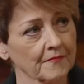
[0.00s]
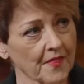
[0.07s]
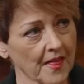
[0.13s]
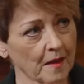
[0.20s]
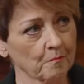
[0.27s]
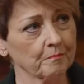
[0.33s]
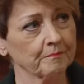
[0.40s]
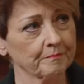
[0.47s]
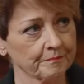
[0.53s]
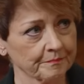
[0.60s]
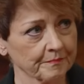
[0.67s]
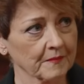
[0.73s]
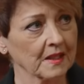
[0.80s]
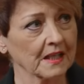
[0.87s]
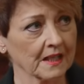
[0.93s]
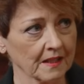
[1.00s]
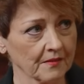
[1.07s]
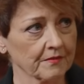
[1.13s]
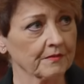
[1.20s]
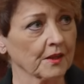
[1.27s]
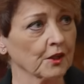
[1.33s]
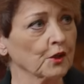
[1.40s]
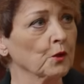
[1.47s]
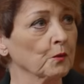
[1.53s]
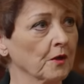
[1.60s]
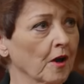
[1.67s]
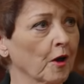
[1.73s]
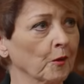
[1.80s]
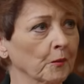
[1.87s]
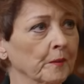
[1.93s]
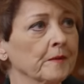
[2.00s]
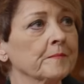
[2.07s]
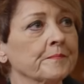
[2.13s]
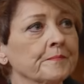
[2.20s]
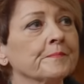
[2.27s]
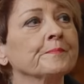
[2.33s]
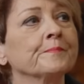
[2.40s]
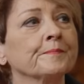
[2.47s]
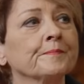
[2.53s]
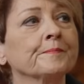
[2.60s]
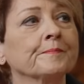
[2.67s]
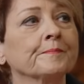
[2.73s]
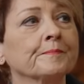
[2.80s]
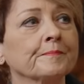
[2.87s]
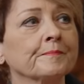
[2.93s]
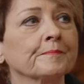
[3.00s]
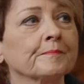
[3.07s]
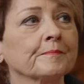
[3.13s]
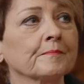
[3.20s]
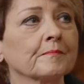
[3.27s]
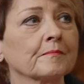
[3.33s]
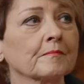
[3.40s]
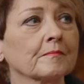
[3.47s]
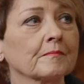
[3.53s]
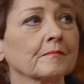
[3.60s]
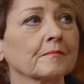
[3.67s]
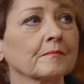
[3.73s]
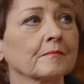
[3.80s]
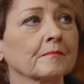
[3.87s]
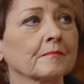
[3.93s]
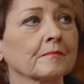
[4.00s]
the bits of the establishment with which he worked, who know. But obviously they can't go to